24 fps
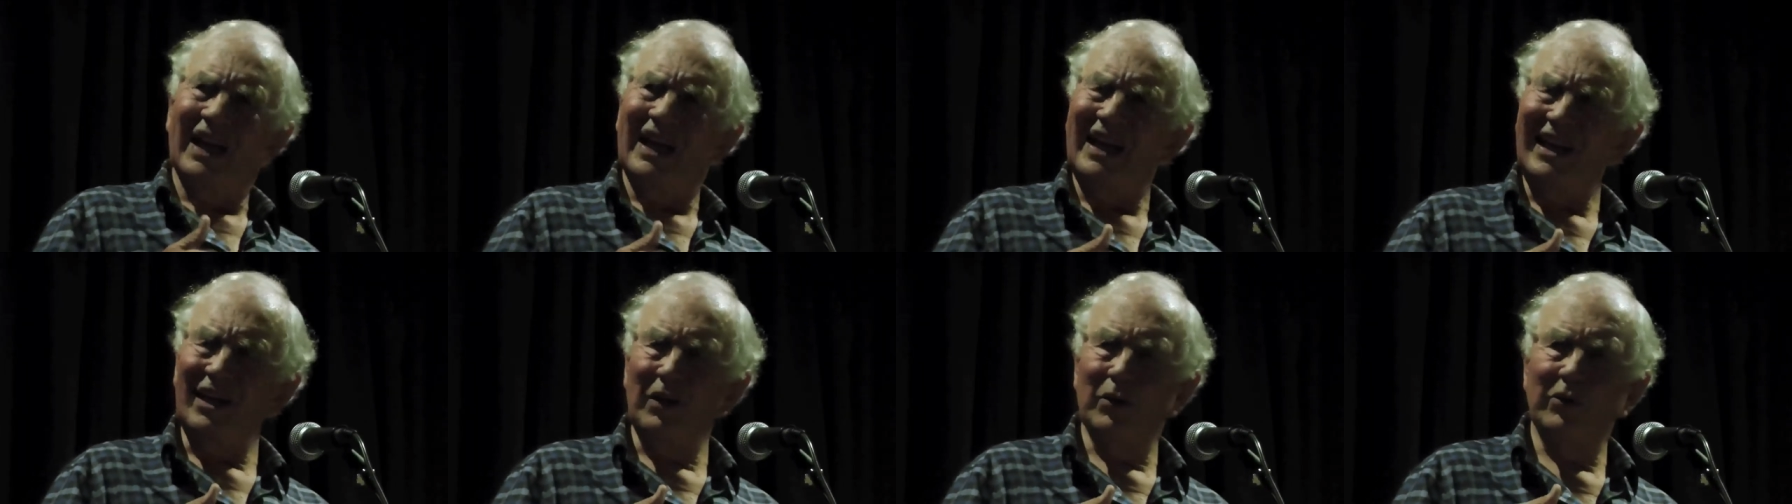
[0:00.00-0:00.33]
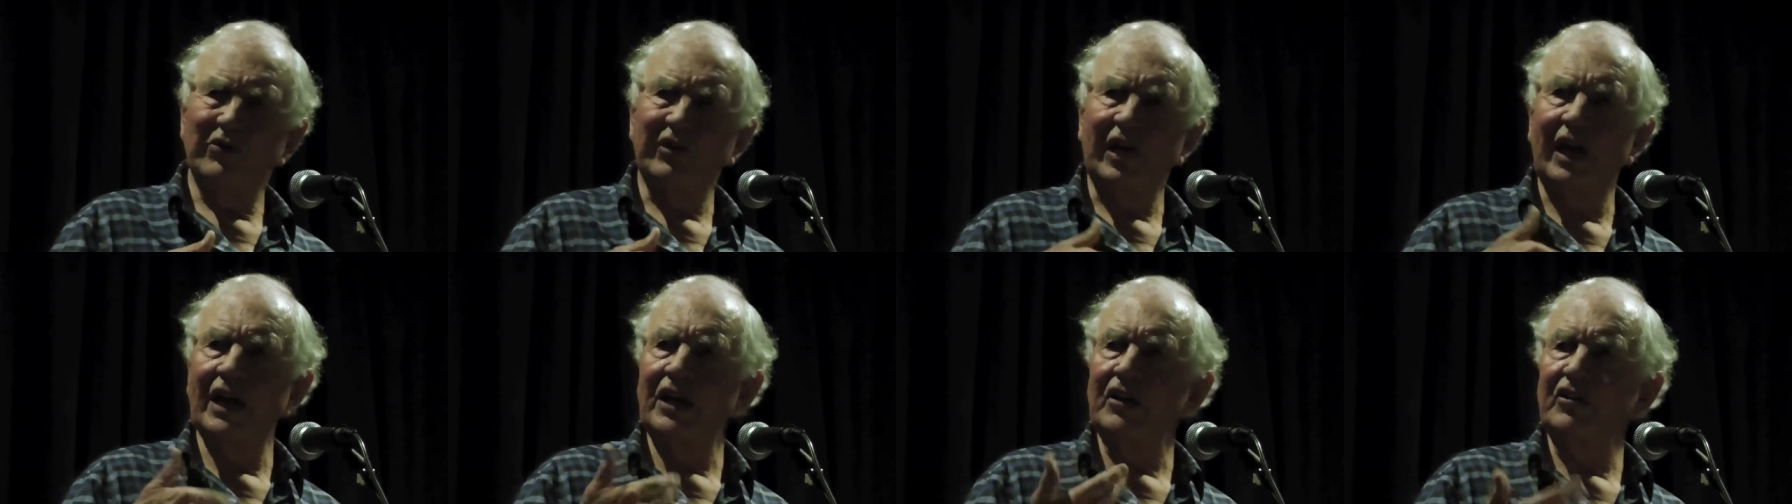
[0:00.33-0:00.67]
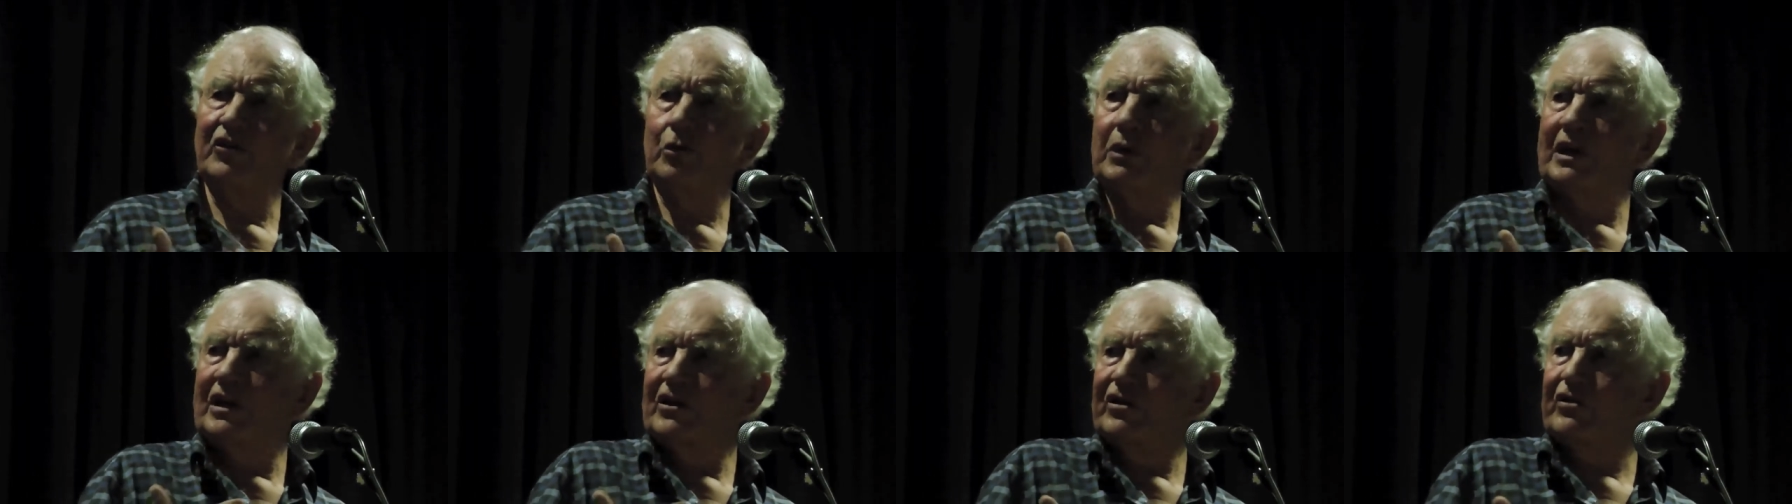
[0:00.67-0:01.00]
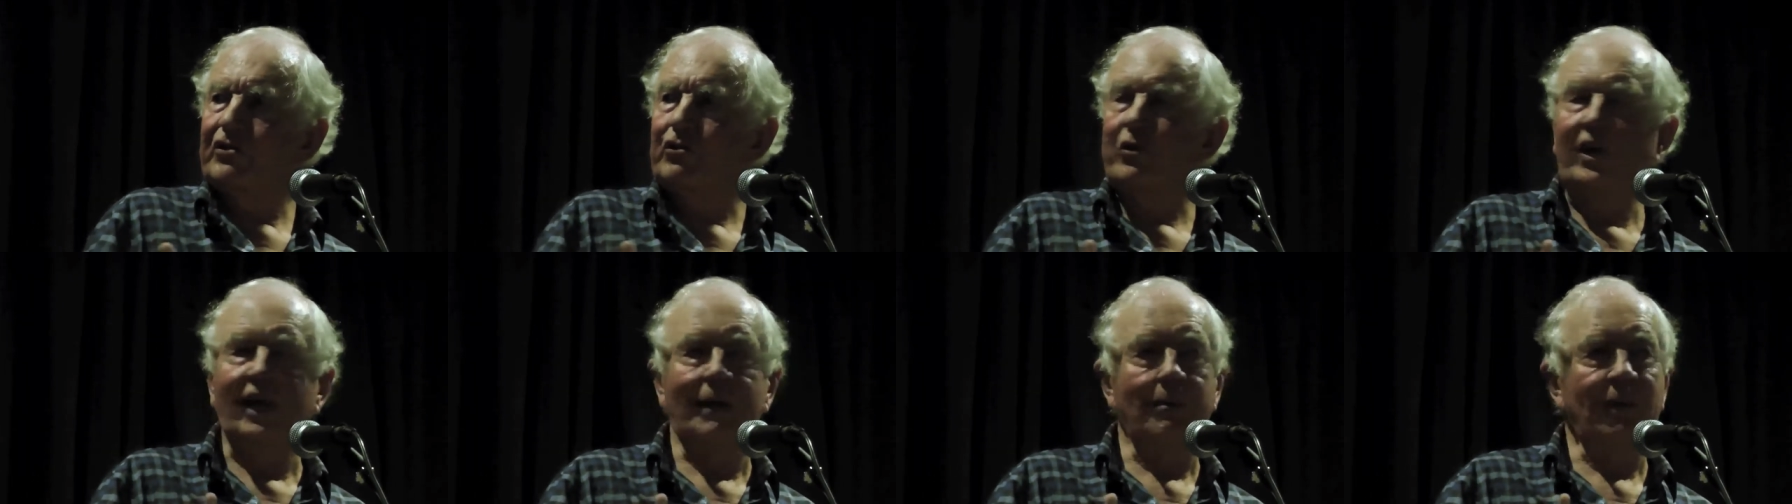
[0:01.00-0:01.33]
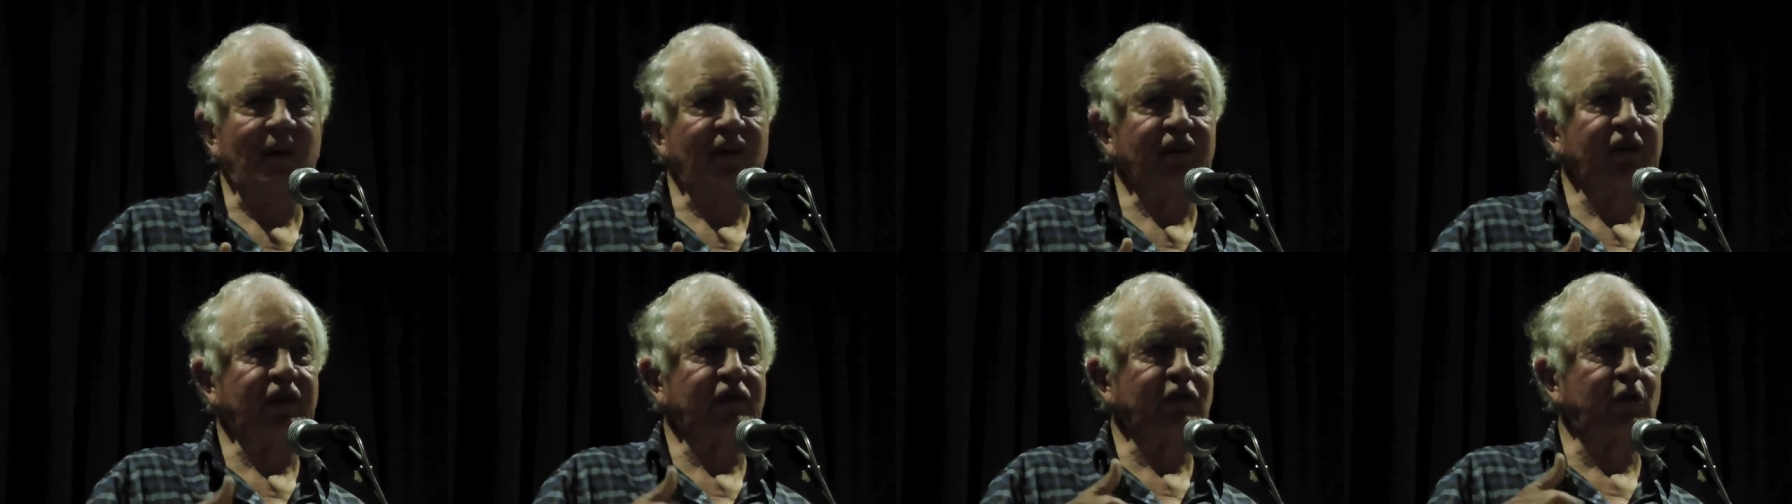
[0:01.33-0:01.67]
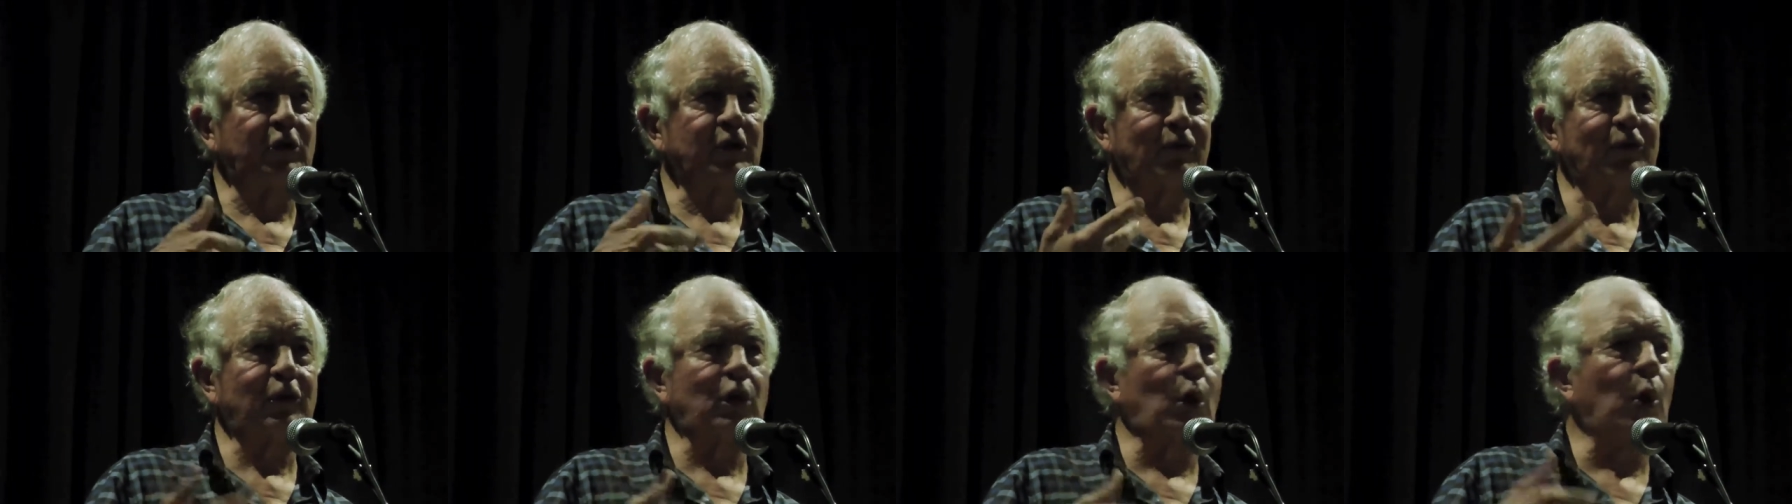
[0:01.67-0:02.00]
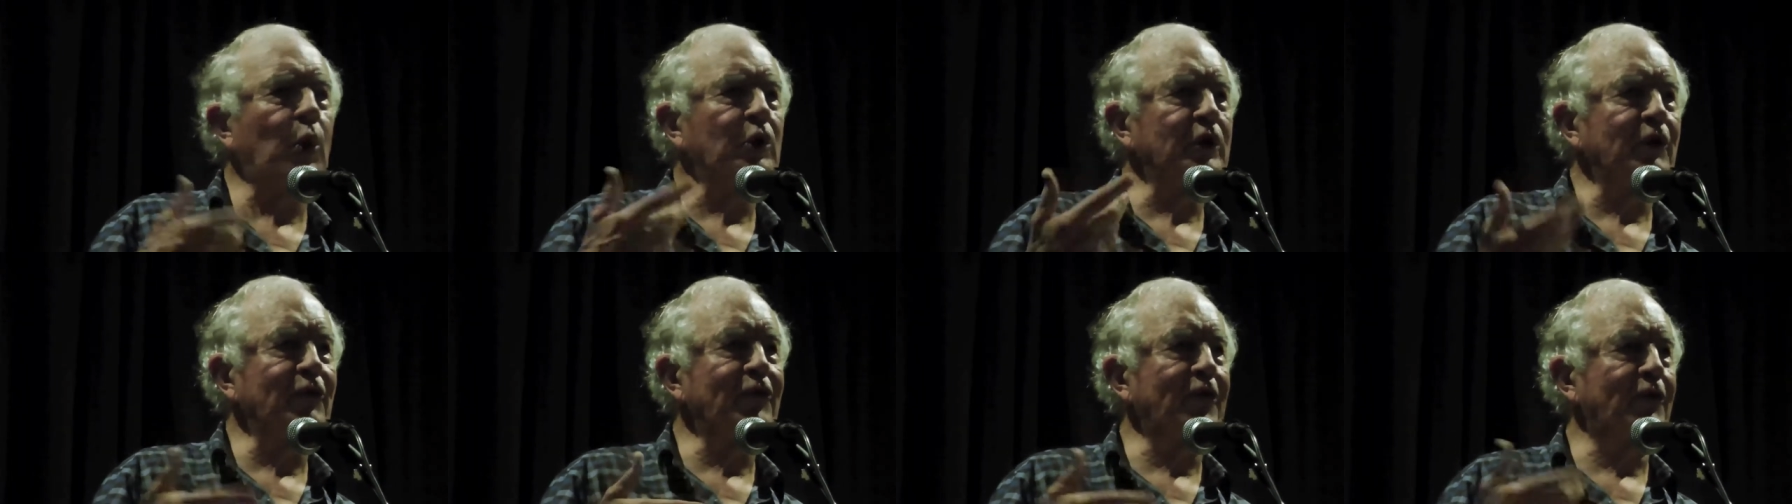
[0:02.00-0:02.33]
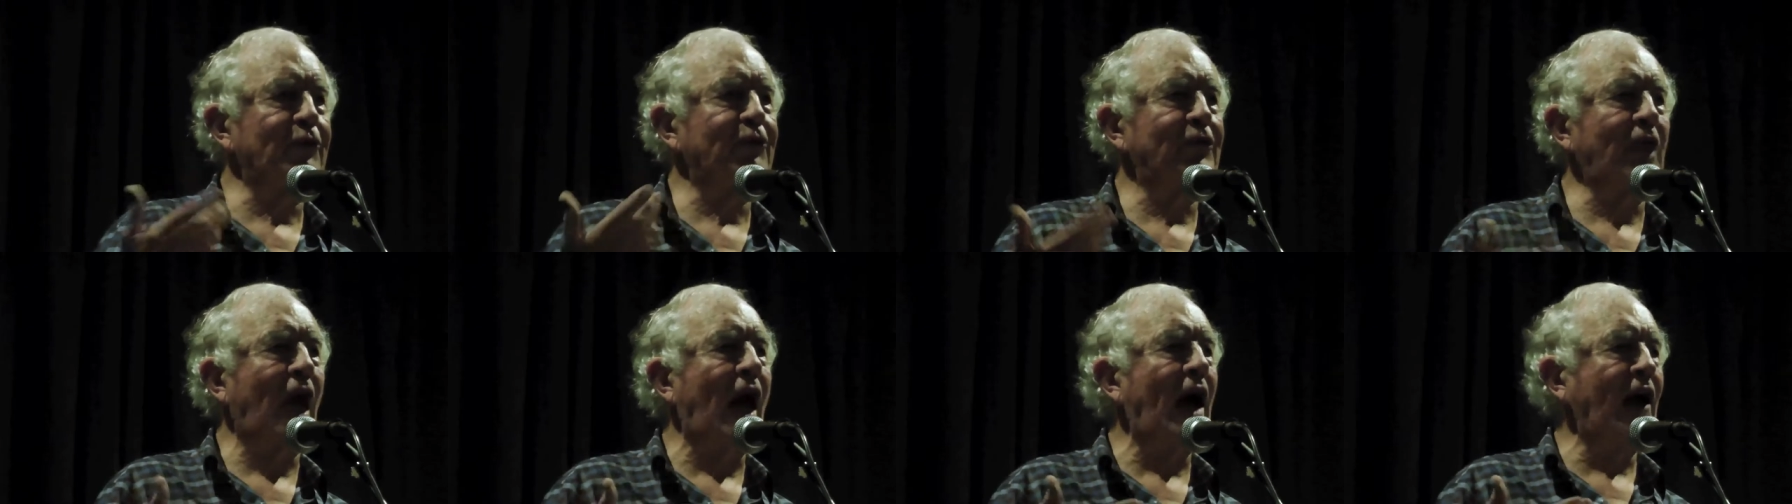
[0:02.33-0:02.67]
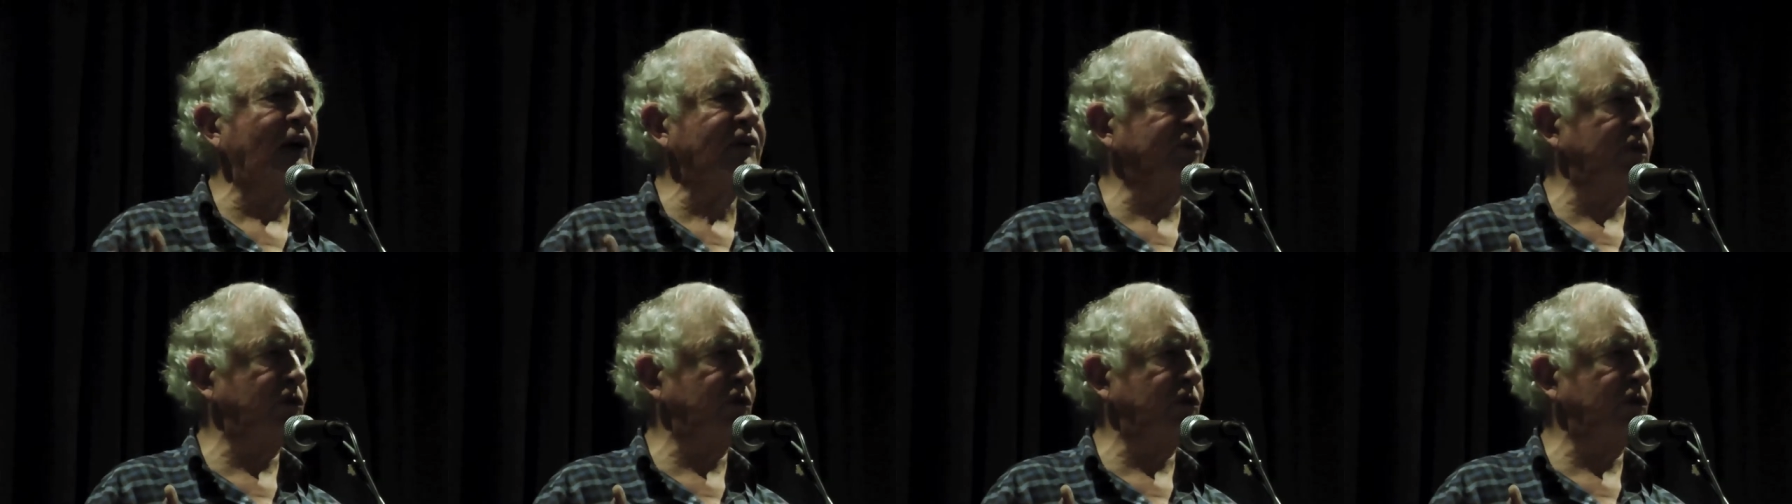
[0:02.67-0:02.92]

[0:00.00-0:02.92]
you know, taken to an extreme, it's a sort of Lord of the Flies